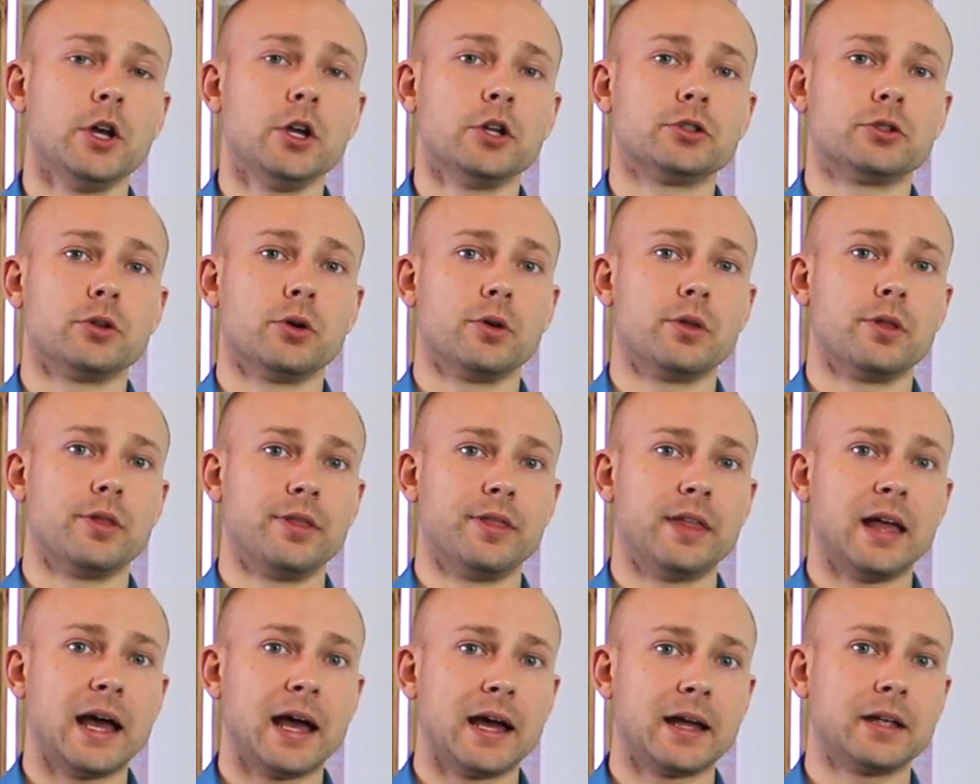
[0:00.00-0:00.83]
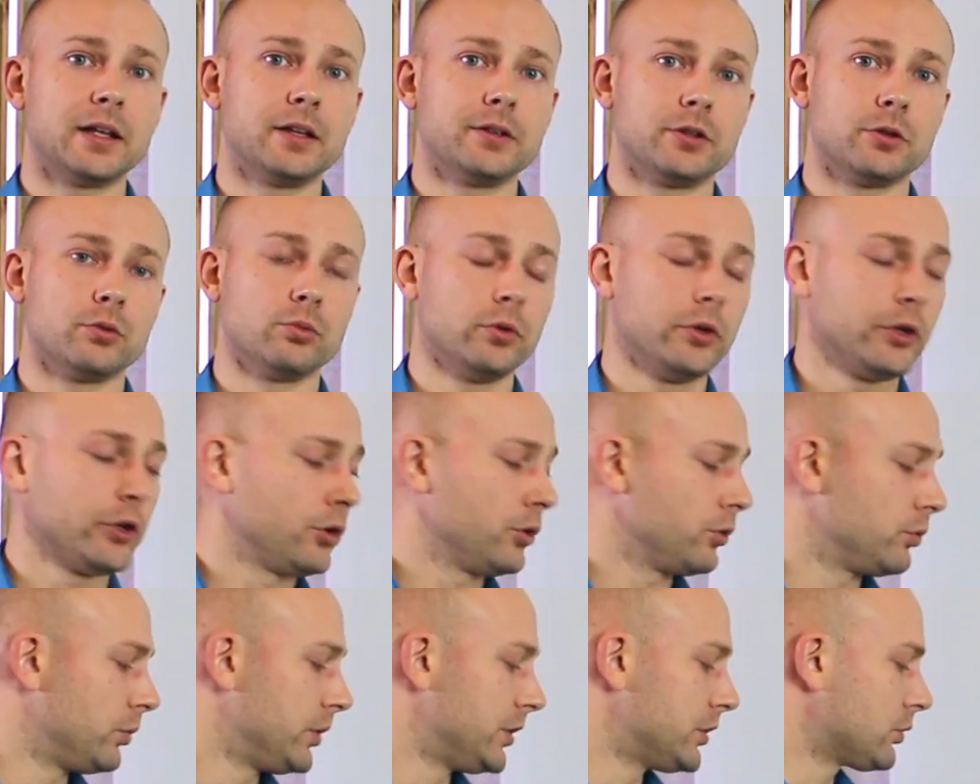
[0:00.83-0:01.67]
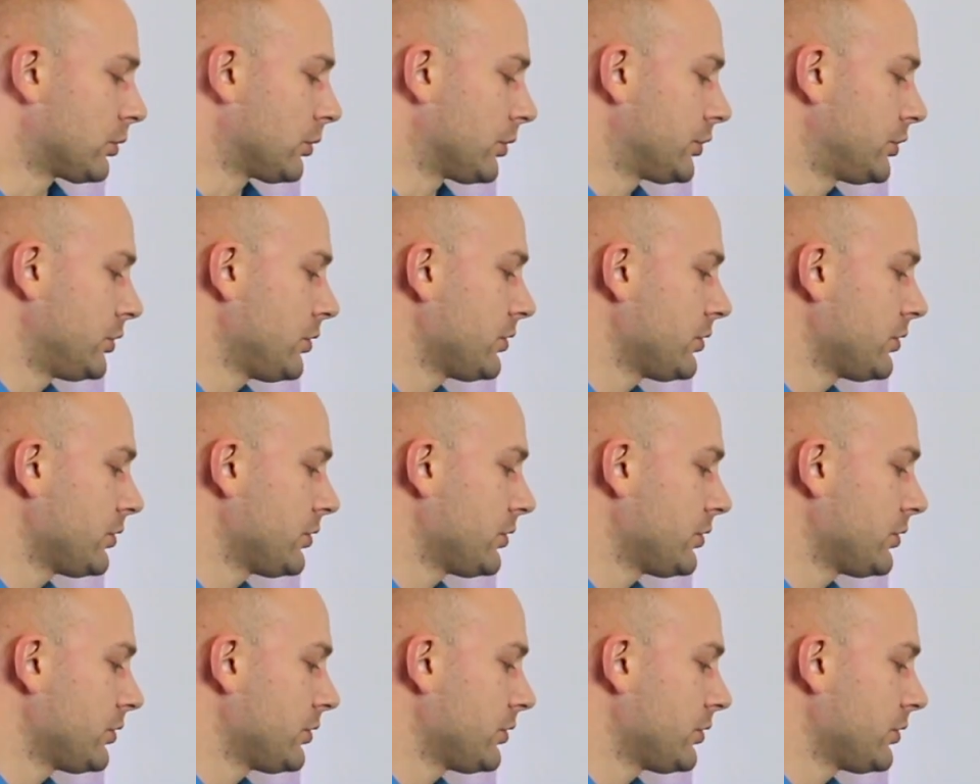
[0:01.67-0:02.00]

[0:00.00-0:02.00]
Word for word: So that is a really good resource.